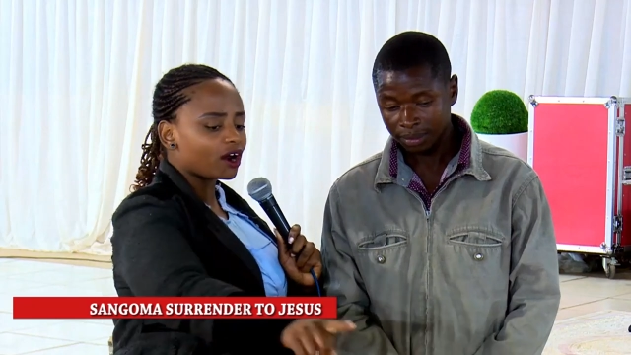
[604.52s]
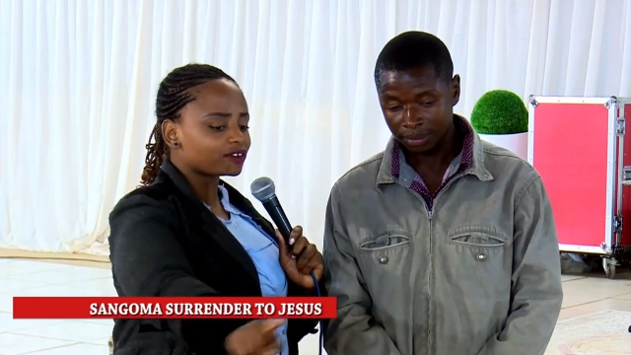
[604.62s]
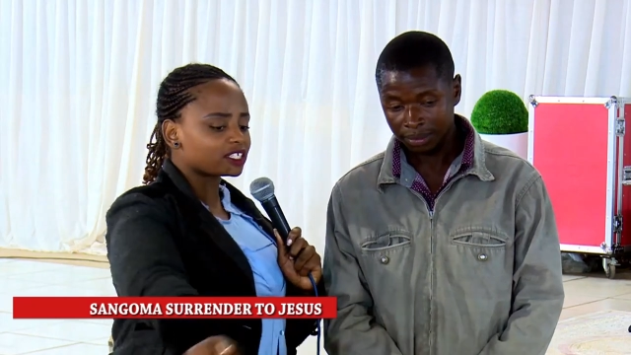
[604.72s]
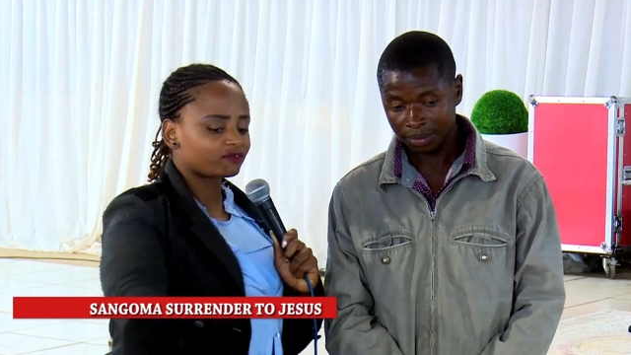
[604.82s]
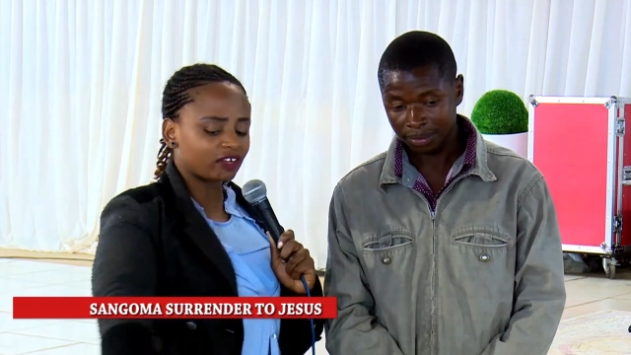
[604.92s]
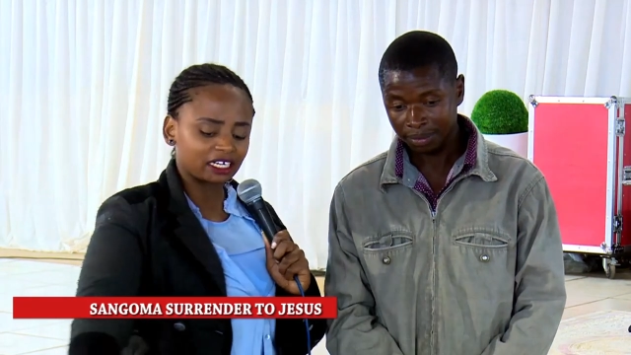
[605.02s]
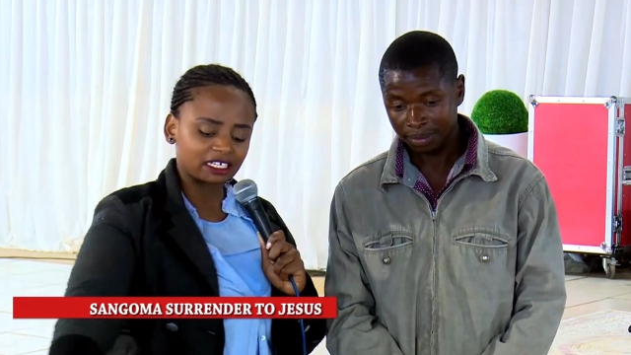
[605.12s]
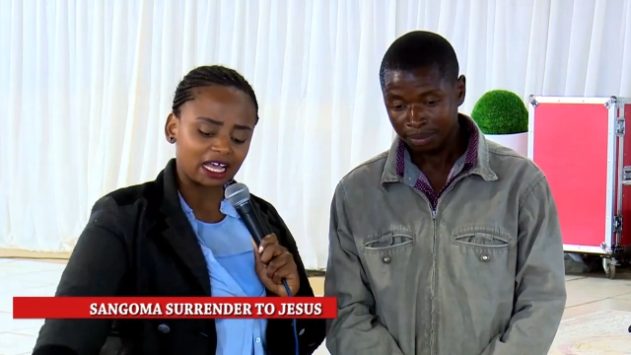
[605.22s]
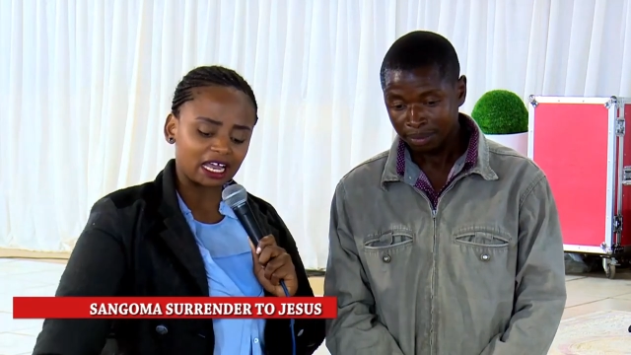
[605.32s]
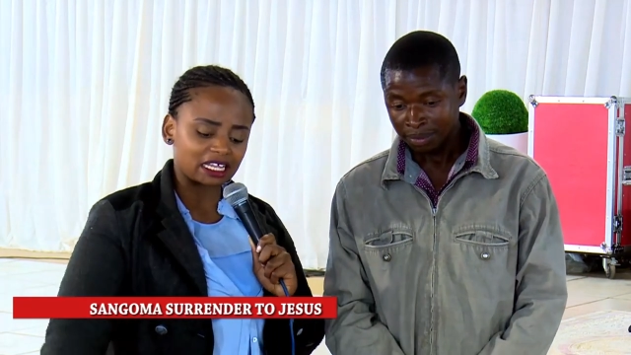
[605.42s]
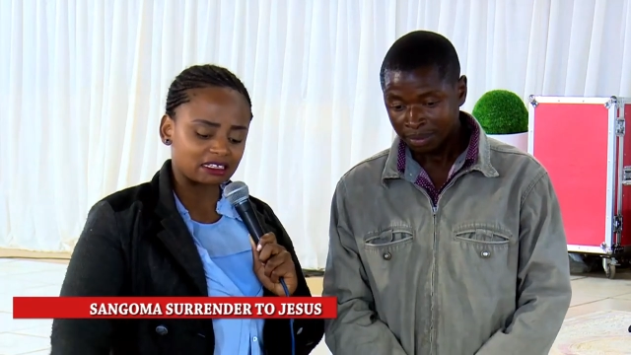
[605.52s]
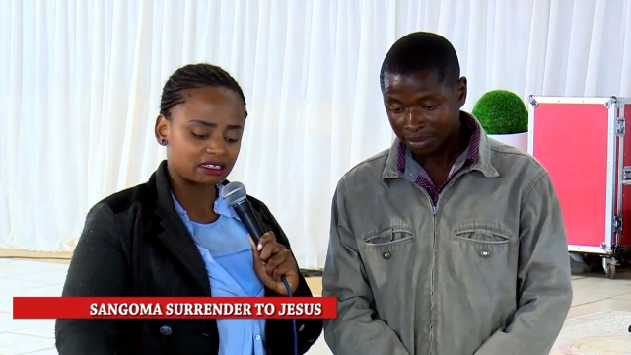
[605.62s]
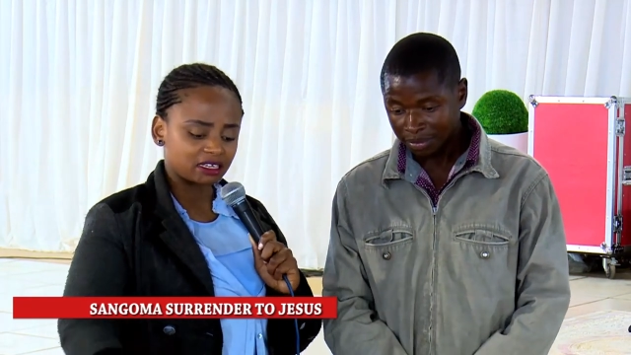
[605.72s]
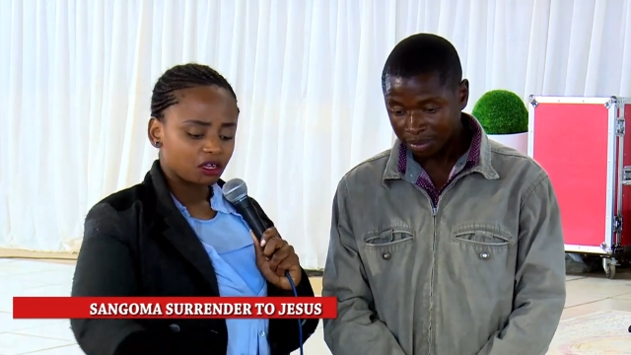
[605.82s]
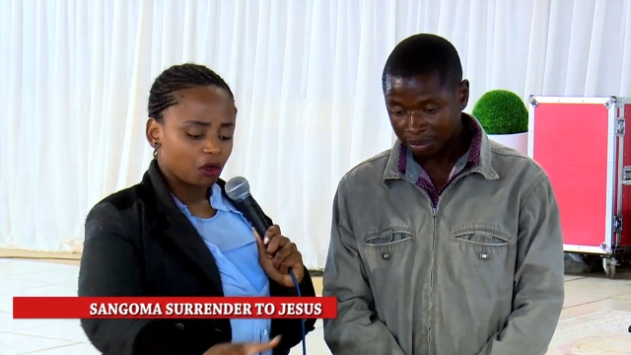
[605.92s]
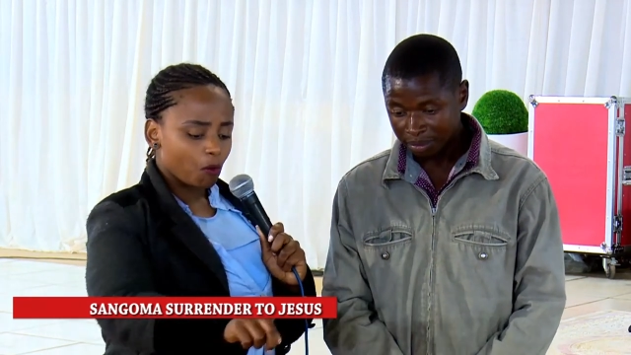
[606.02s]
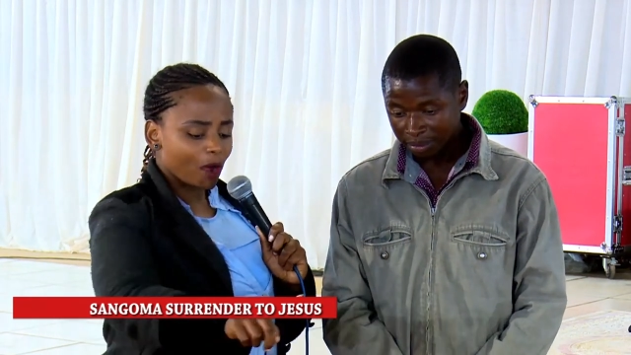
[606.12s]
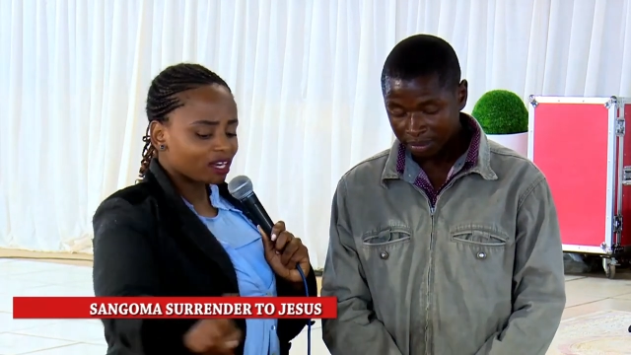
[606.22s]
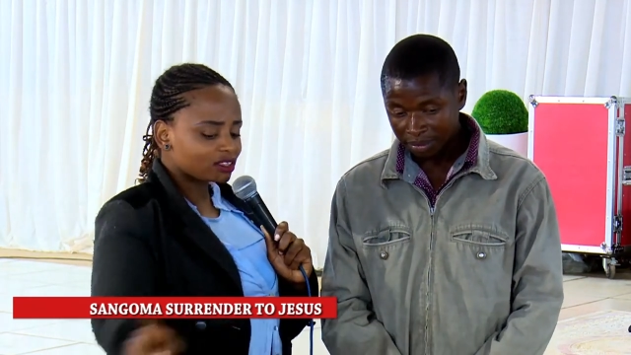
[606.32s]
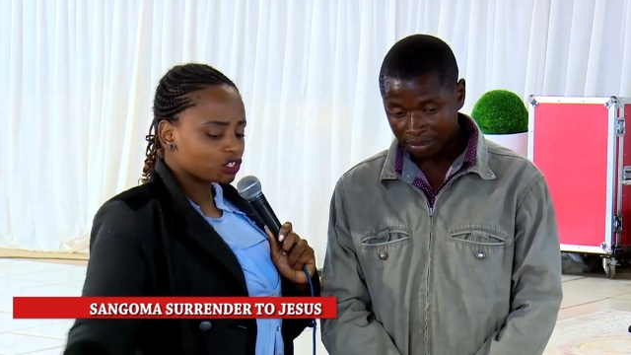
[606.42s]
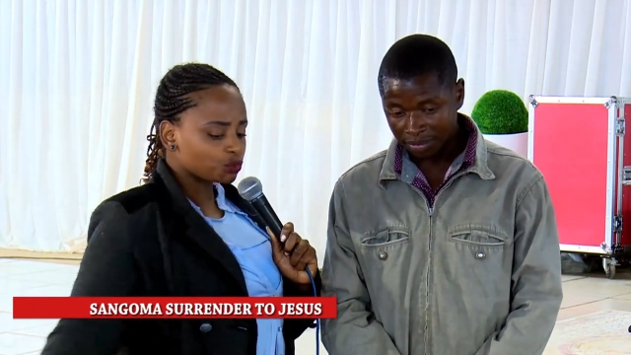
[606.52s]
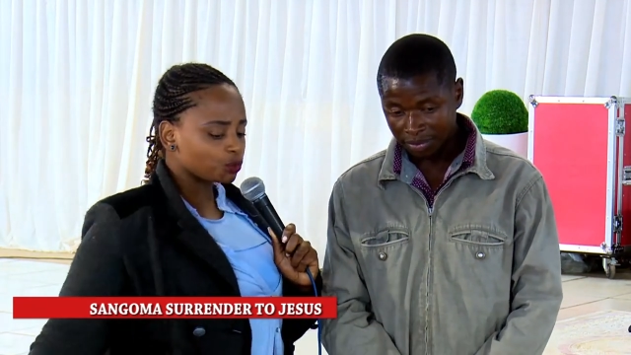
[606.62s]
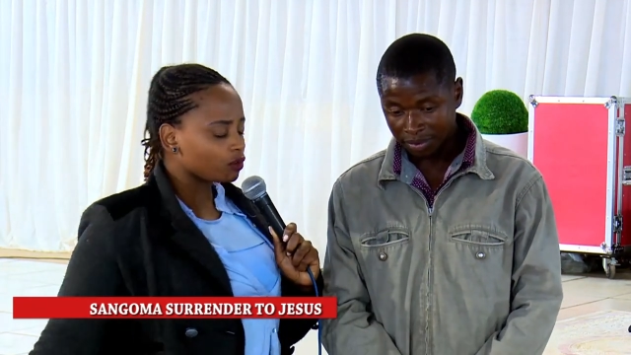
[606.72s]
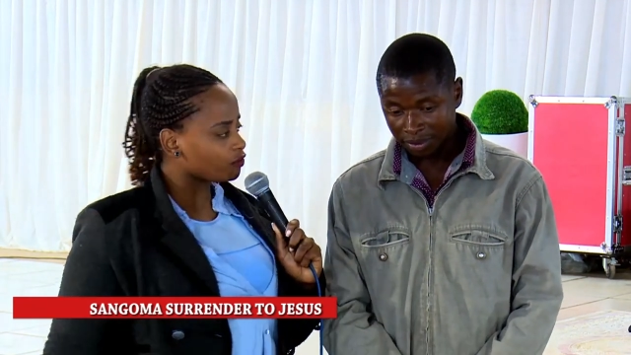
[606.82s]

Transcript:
Speaker 1: of different colors. What are these wool